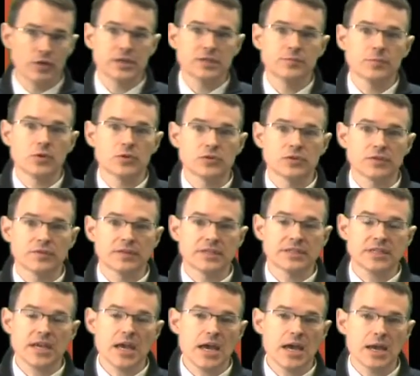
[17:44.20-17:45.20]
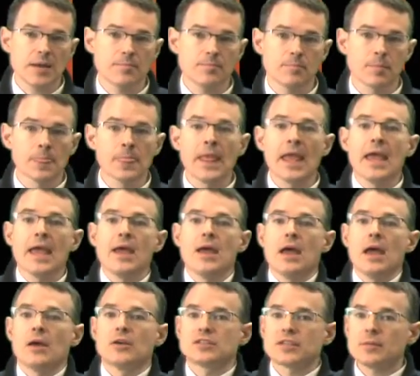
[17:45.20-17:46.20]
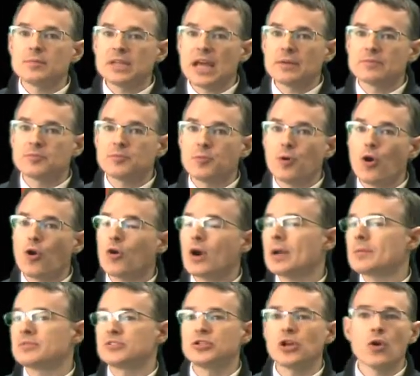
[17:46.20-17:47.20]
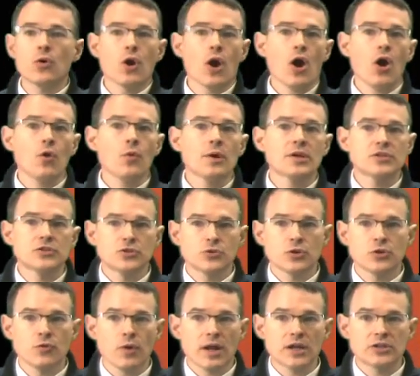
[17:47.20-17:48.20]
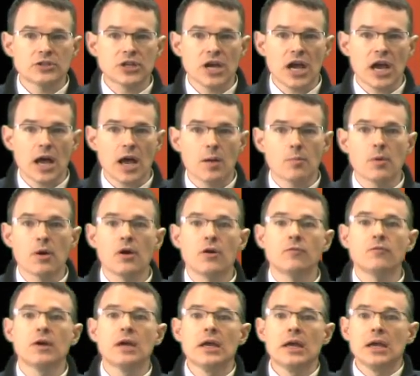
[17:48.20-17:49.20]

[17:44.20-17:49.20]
is most of the time. Sometimes programs don't always do a great job of